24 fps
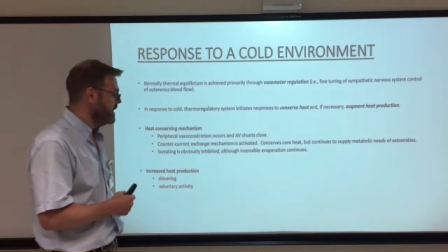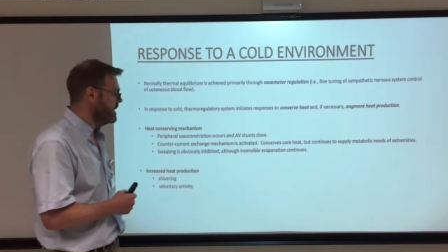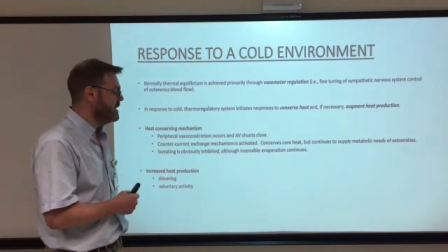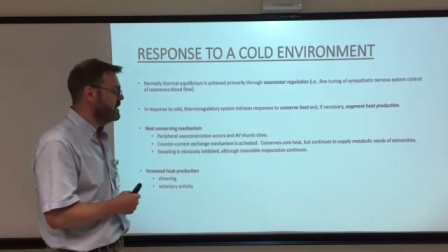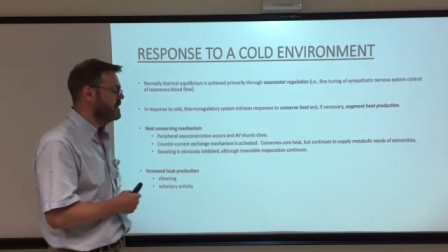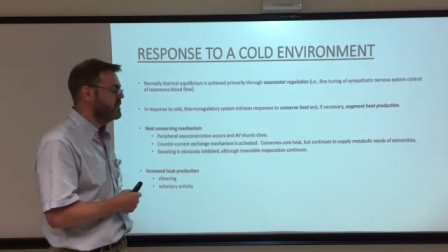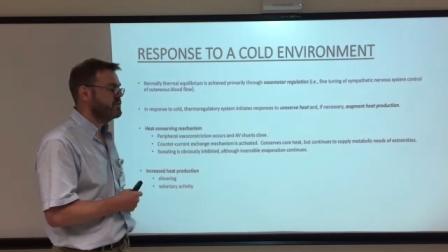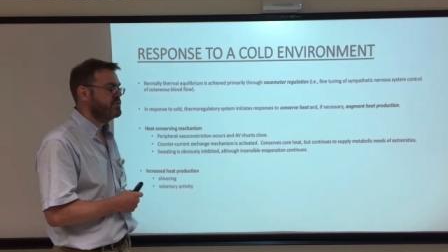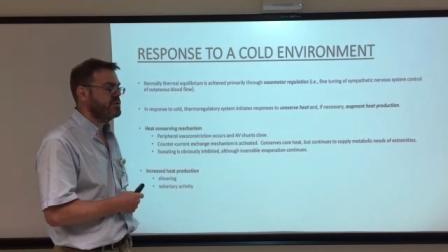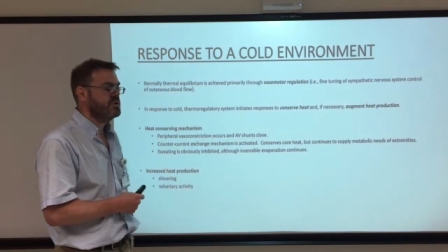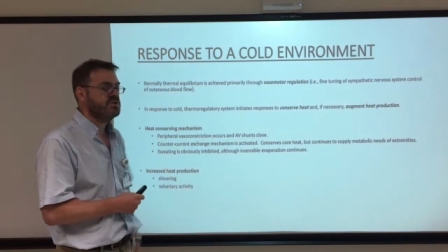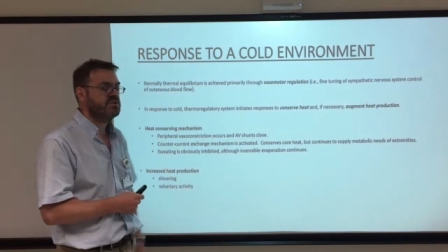
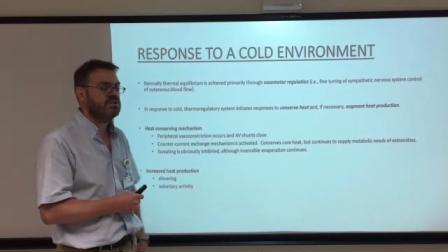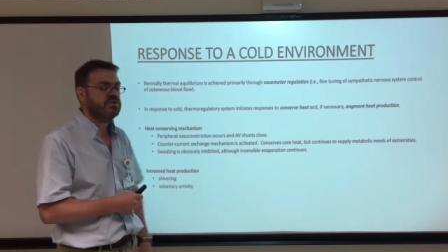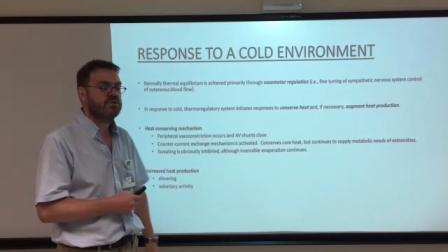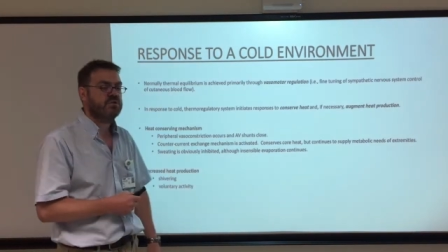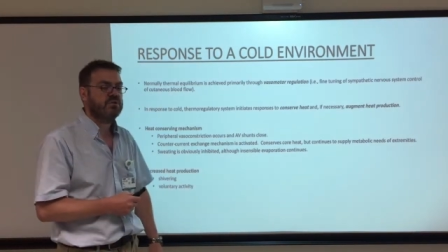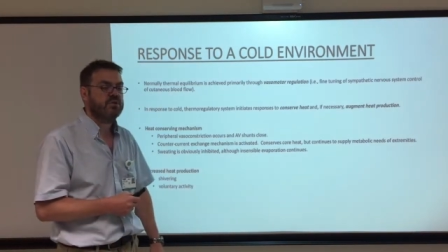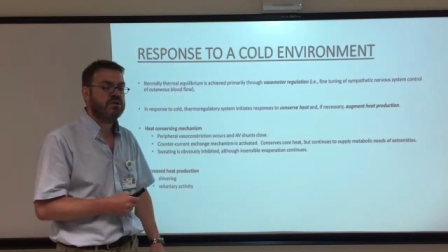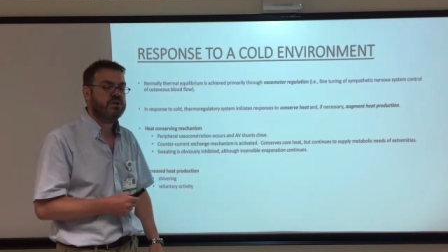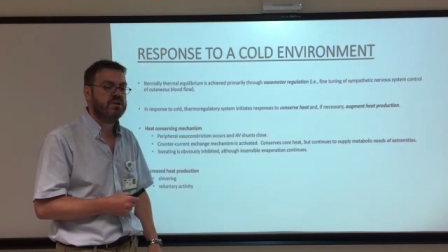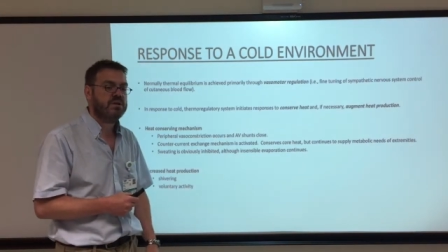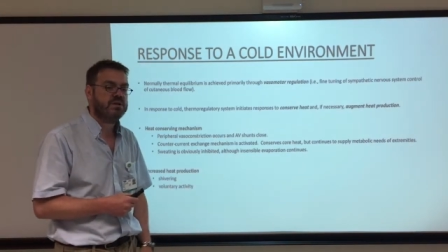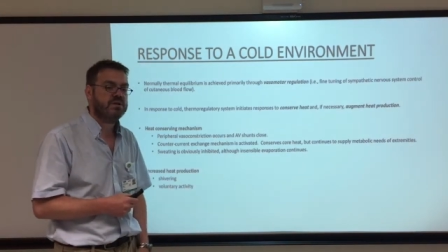increase
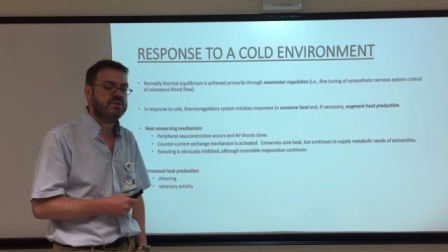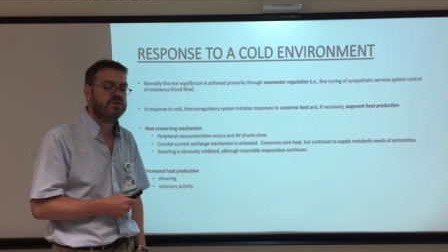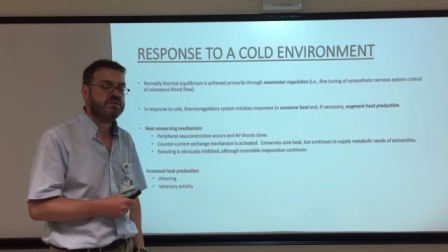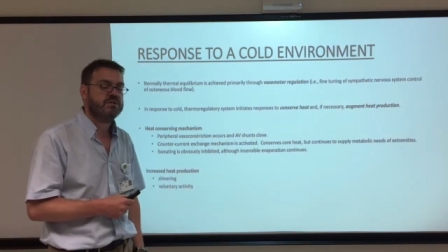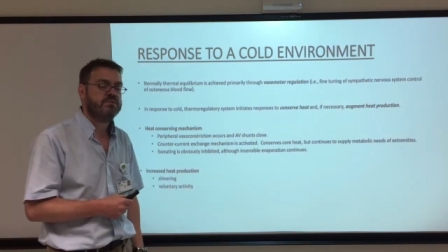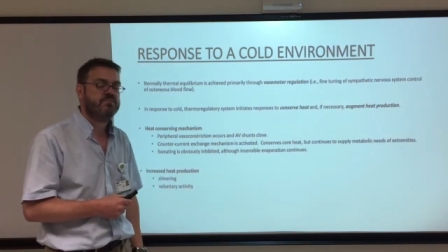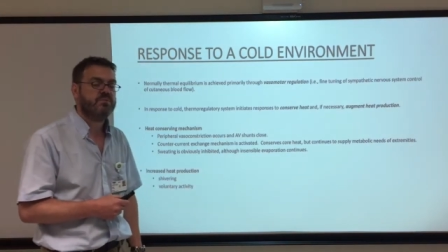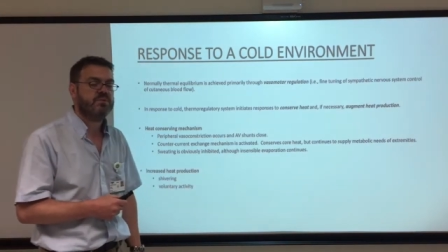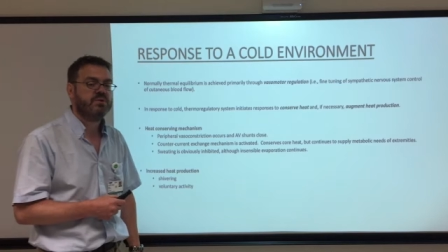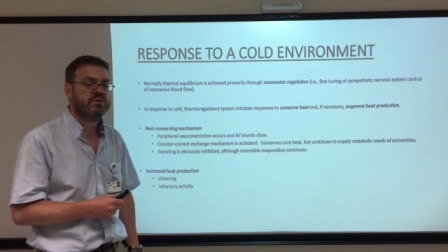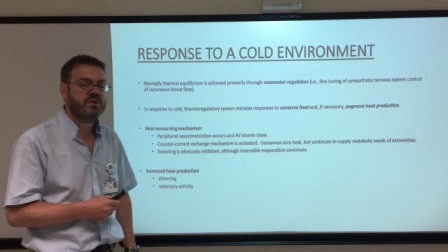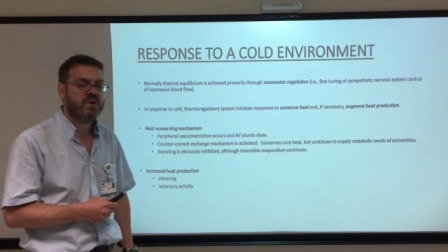your heat
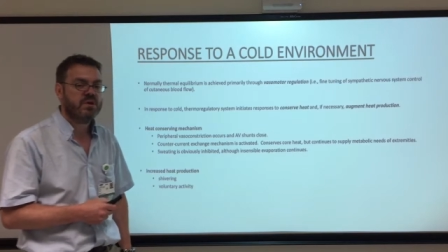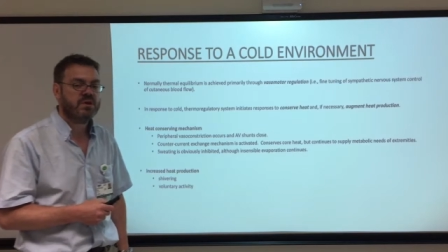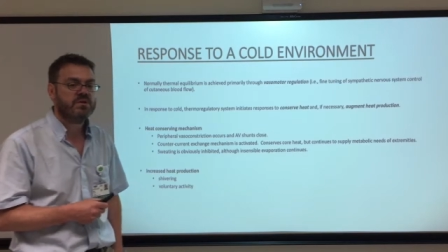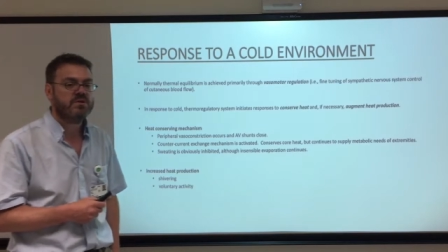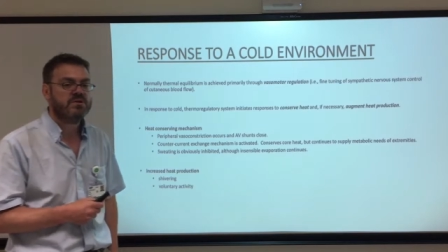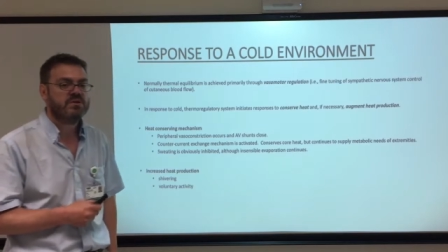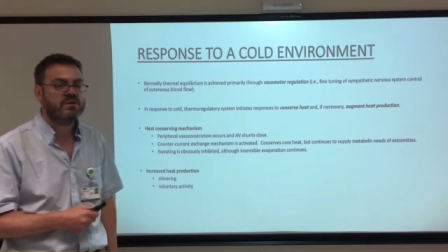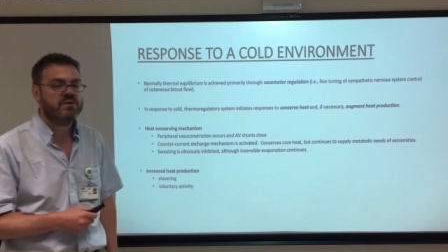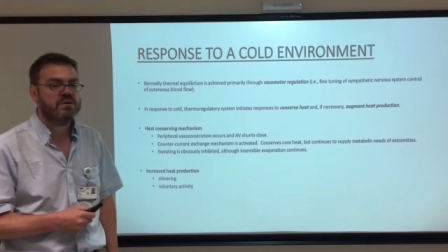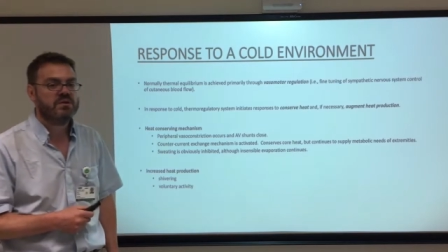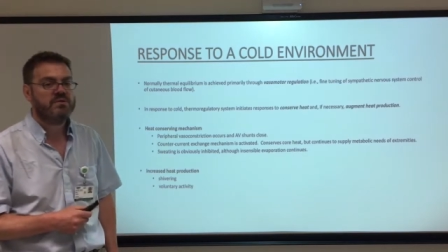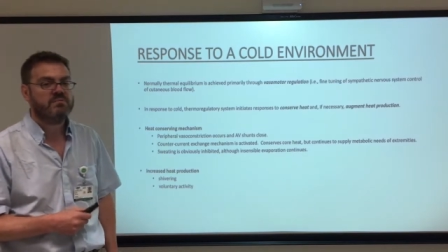
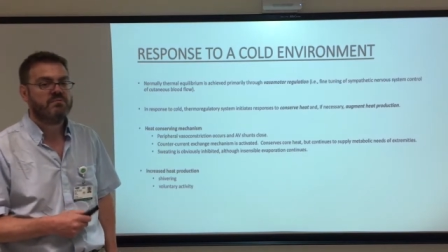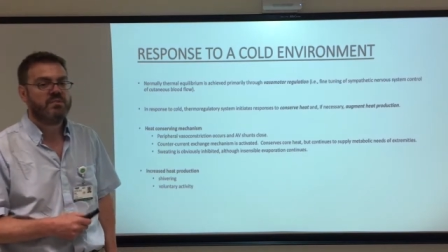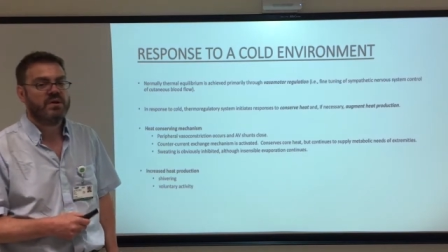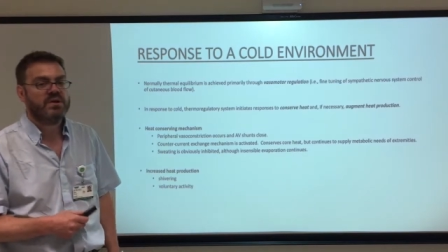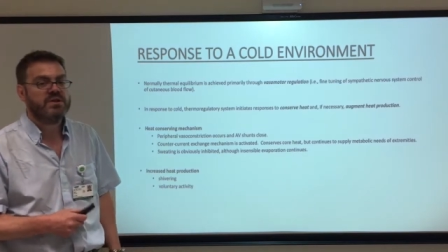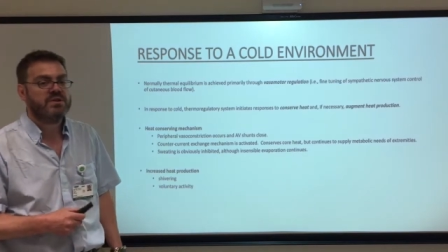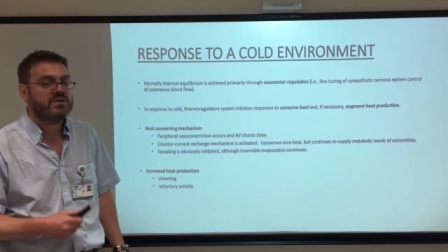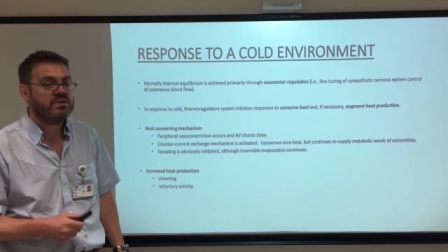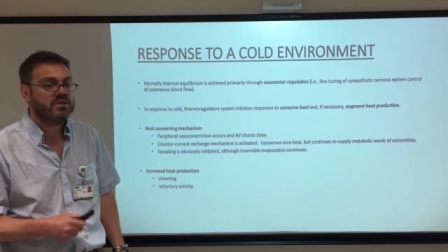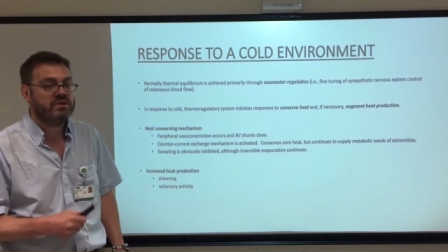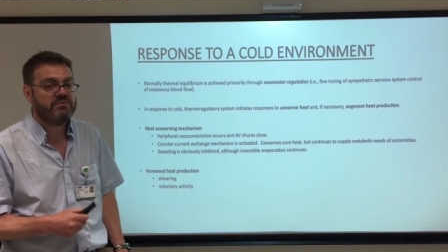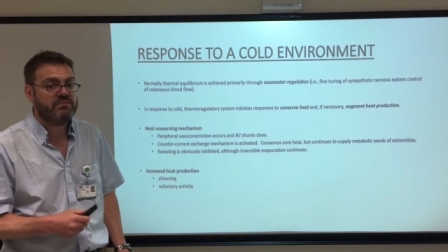production by
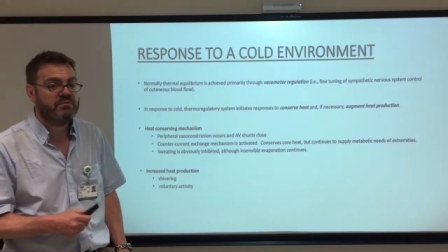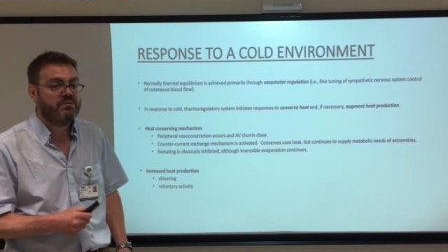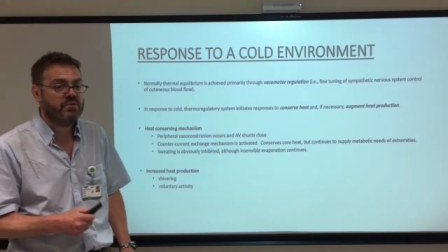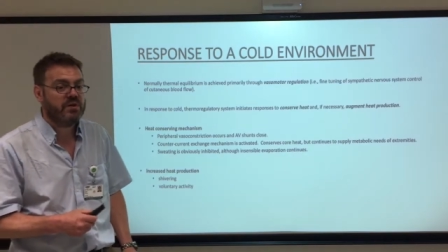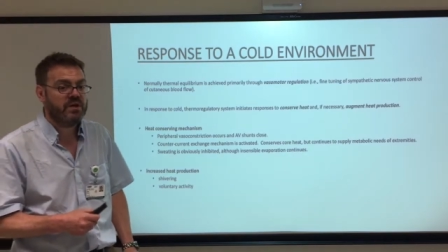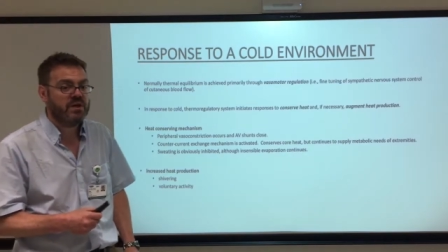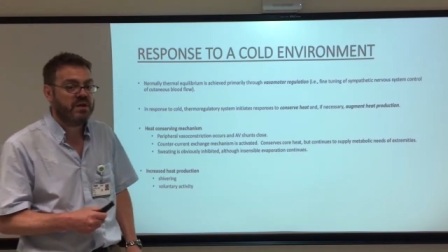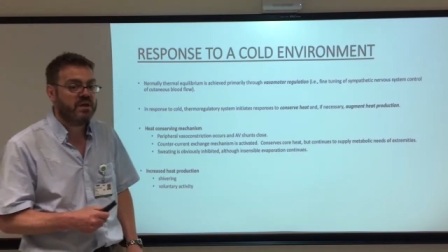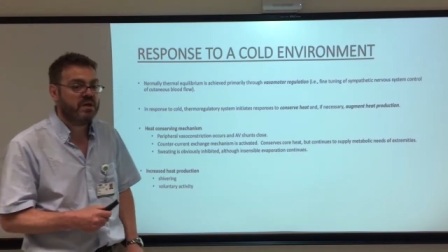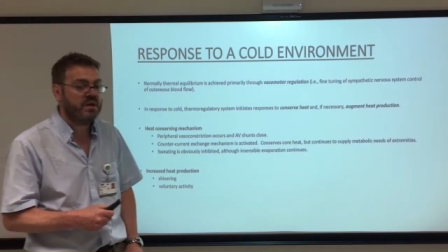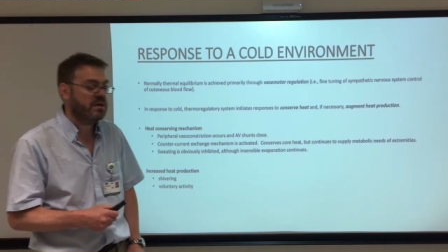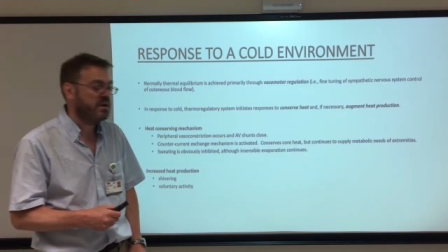
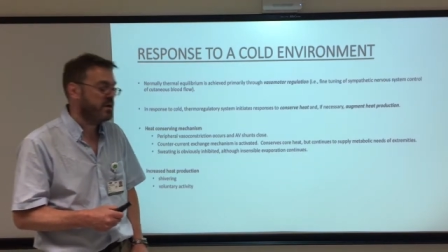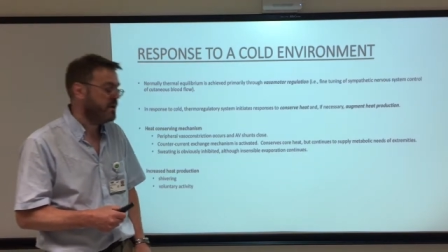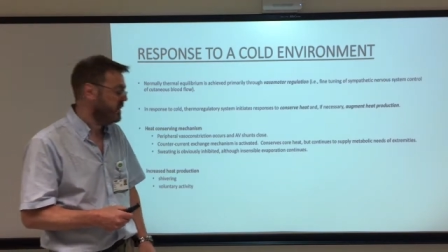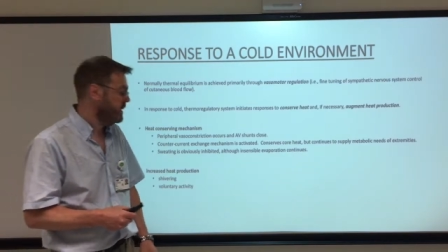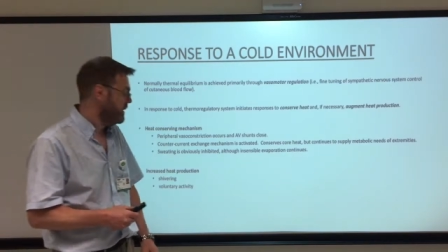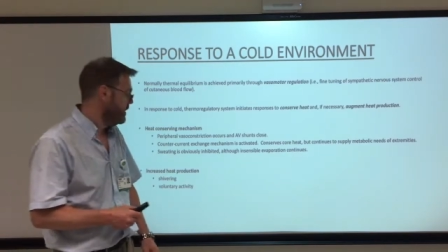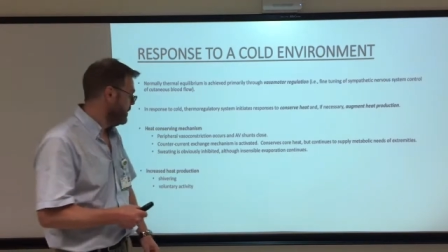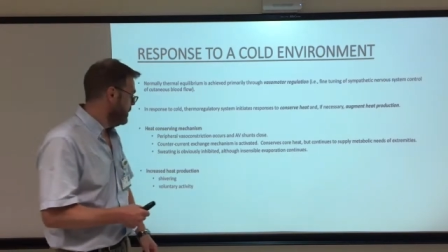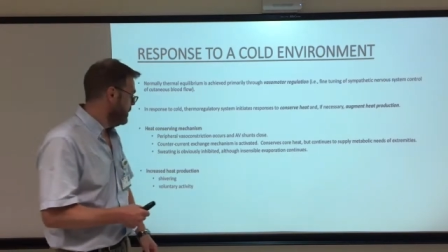shivering